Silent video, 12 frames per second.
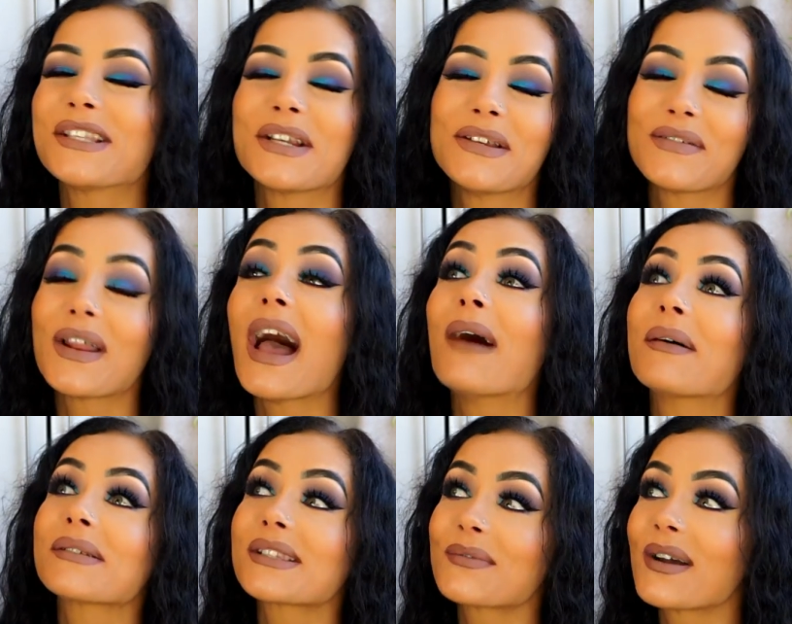I don't even know how
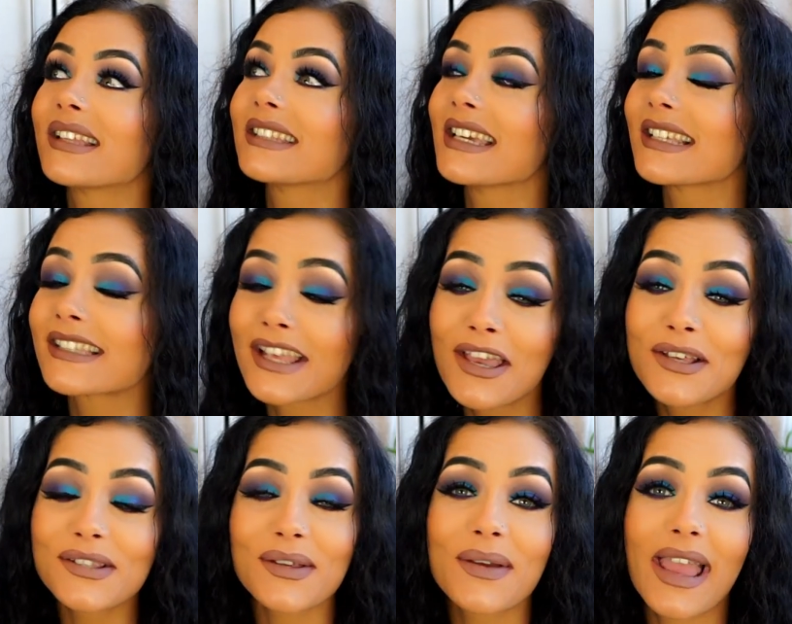else to word this.
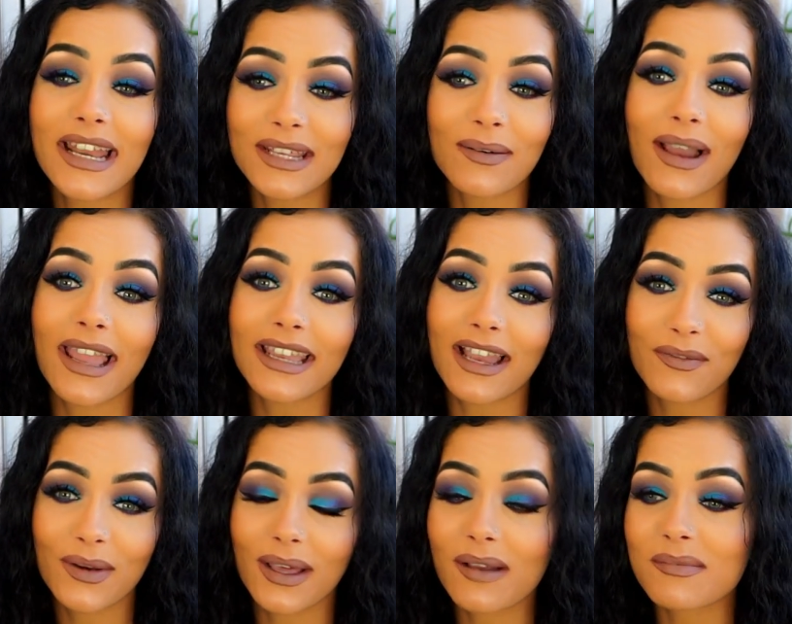So anyway, I
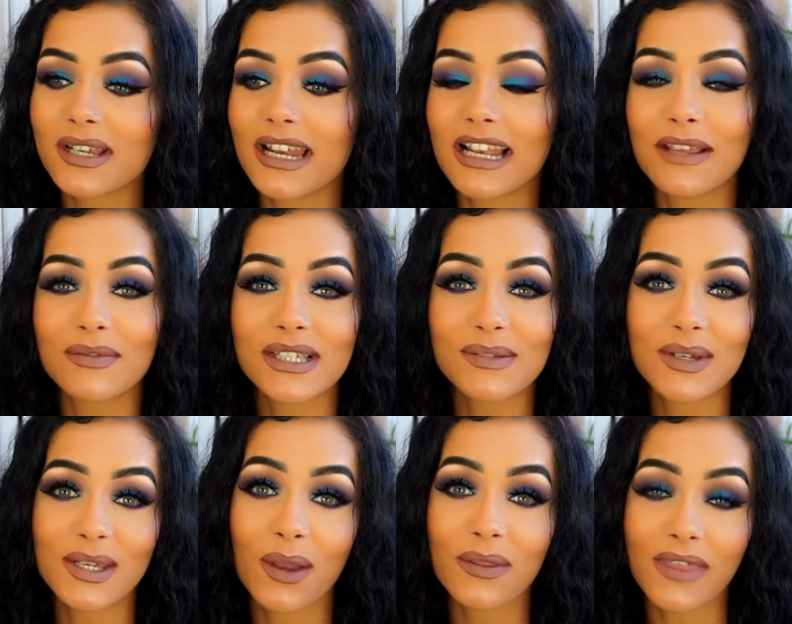feel like I'm going to leave this
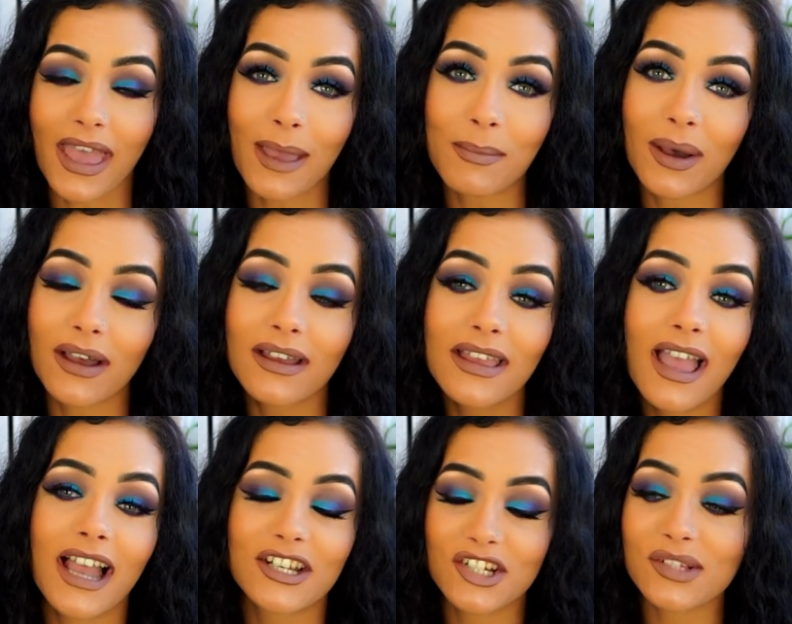video there, but
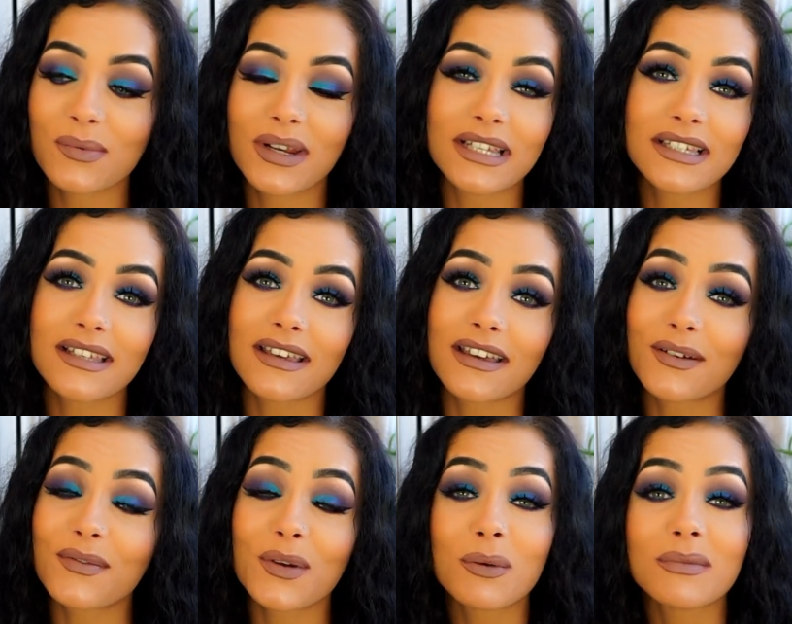I just wanted
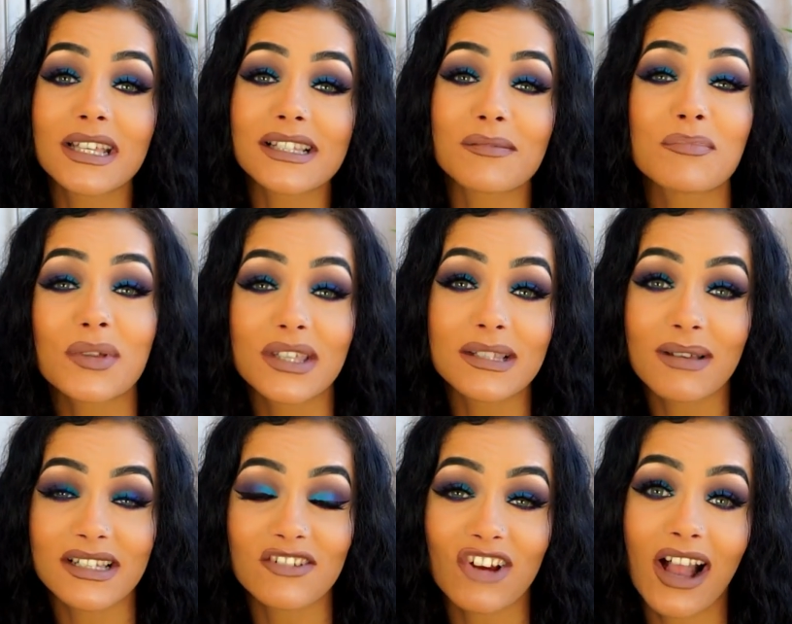to film this and put this
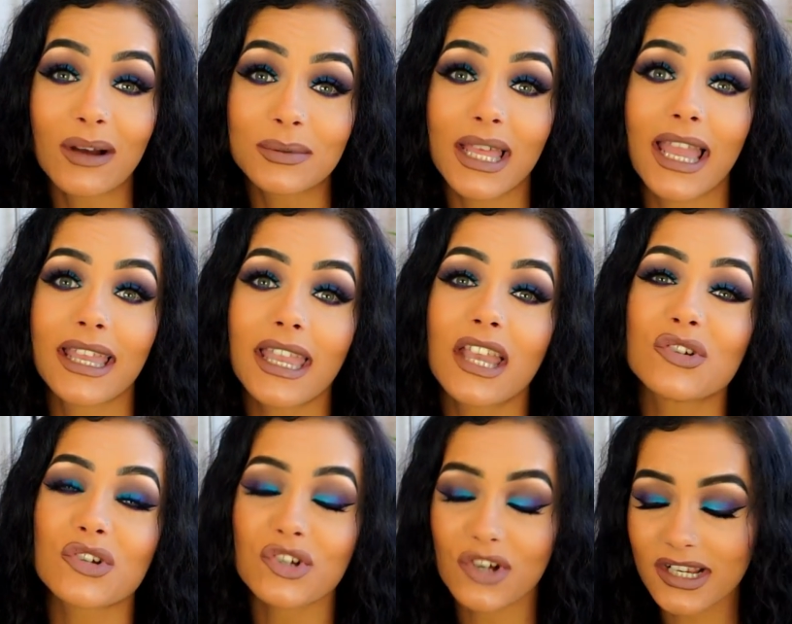message out there in case
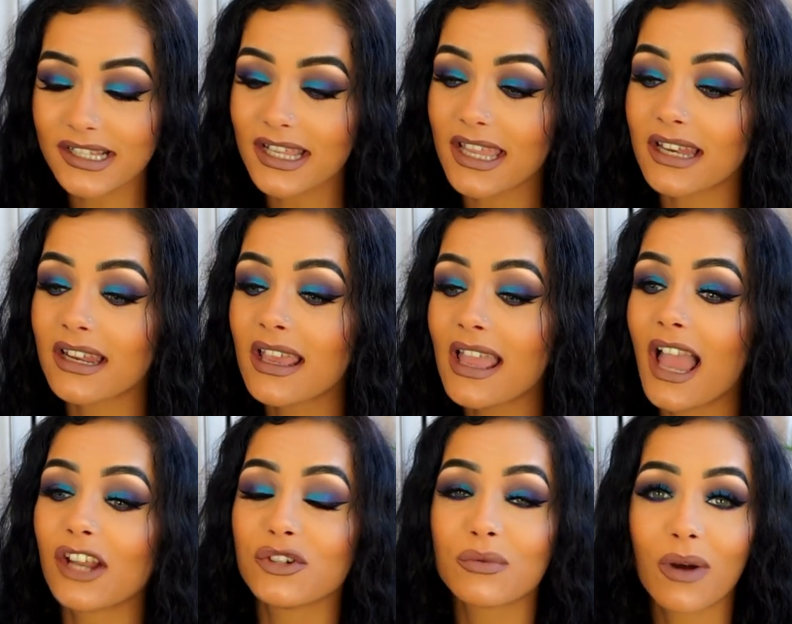you're stressing
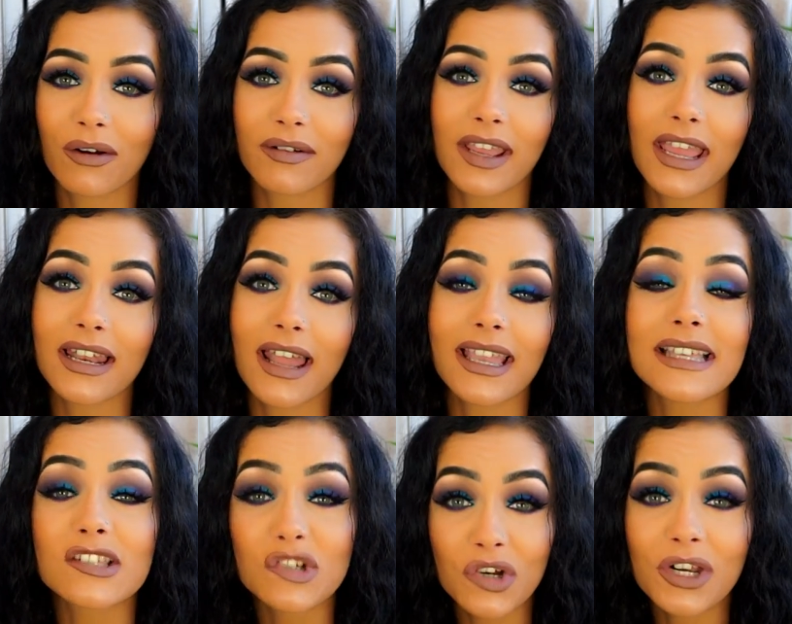and you're worrying. Like,
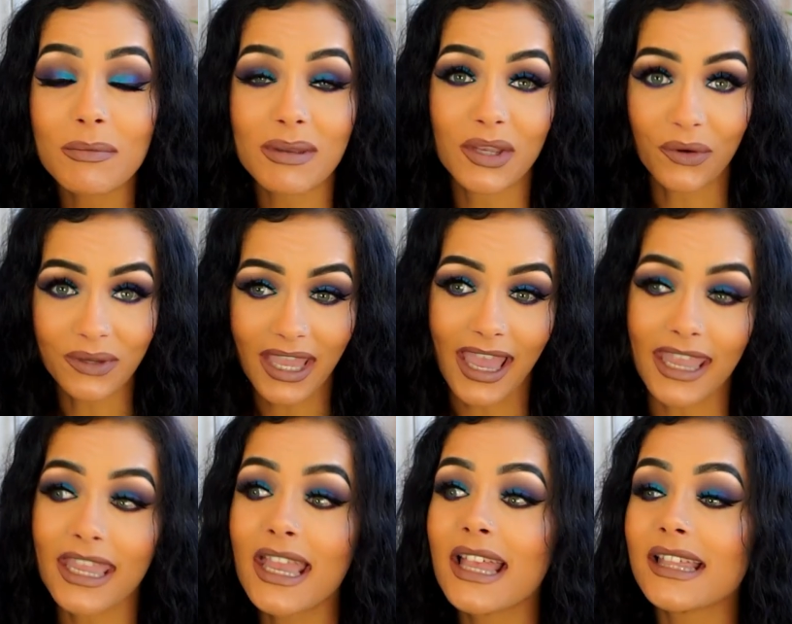it's going to be okay.